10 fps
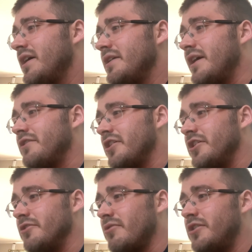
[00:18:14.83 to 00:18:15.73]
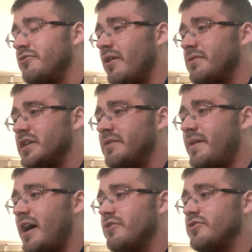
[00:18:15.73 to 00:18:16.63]
Now, the other one who I was on
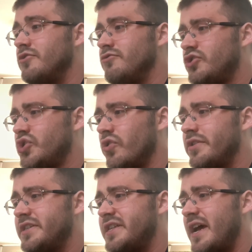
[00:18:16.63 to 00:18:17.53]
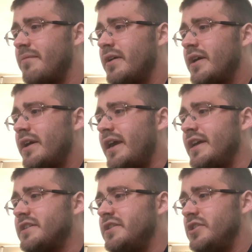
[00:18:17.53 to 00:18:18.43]
about, who joins them,
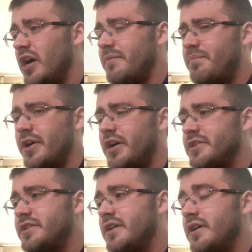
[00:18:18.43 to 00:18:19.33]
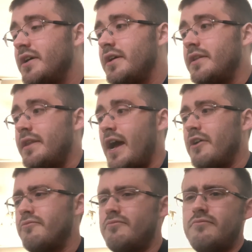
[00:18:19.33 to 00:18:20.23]
is Nightbird.
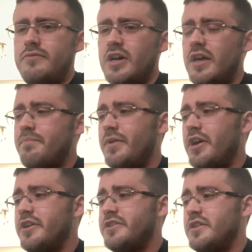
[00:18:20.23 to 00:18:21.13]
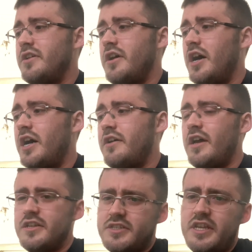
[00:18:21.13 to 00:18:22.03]
Now, Nightbird,
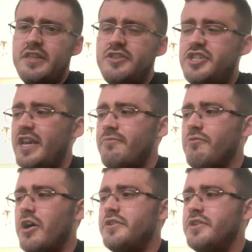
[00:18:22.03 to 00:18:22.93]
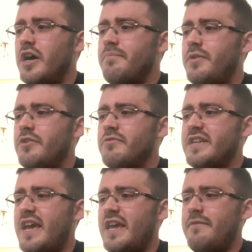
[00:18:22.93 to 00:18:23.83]
as in G1, Nightbird was
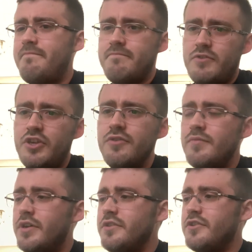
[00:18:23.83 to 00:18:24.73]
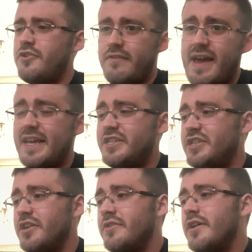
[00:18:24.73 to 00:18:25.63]
a human
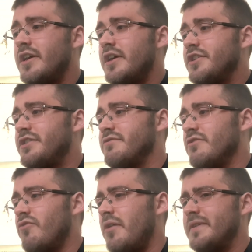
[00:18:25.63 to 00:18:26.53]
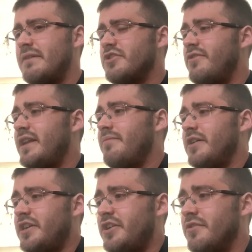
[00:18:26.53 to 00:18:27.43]
creation. She was a robot that was created
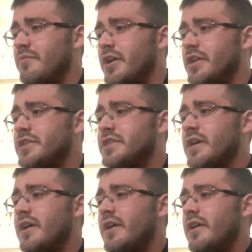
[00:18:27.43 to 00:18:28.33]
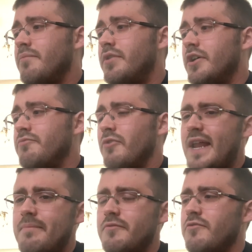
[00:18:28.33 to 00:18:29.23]
by the humans. But what
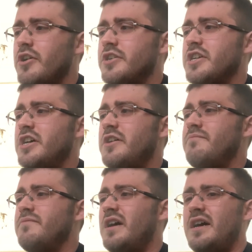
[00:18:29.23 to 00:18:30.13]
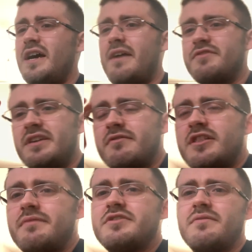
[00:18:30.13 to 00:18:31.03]
happened was, I have seen
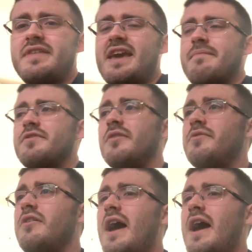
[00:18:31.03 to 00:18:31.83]
glimpses of the episode, but what